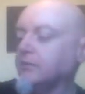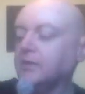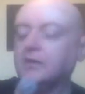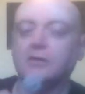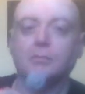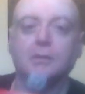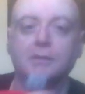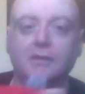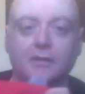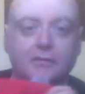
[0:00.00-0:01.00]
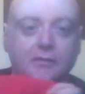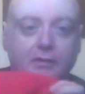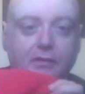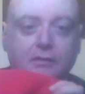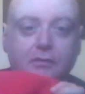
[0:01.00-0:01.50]
I think this might be the,
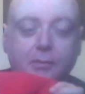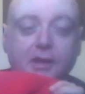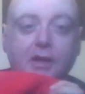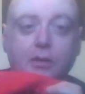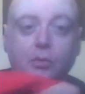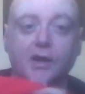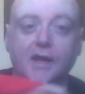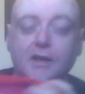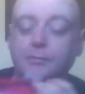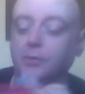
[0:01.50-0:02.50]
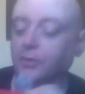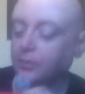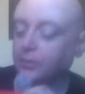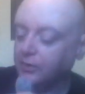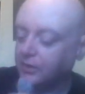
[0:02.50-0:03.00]
depending on what I end up doing,
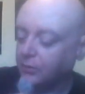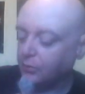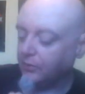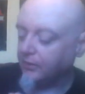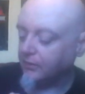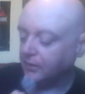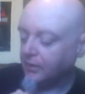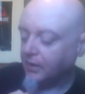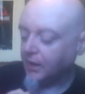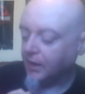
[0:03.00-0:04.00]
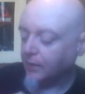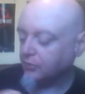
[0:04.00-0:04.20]
it, doing with it, and I'm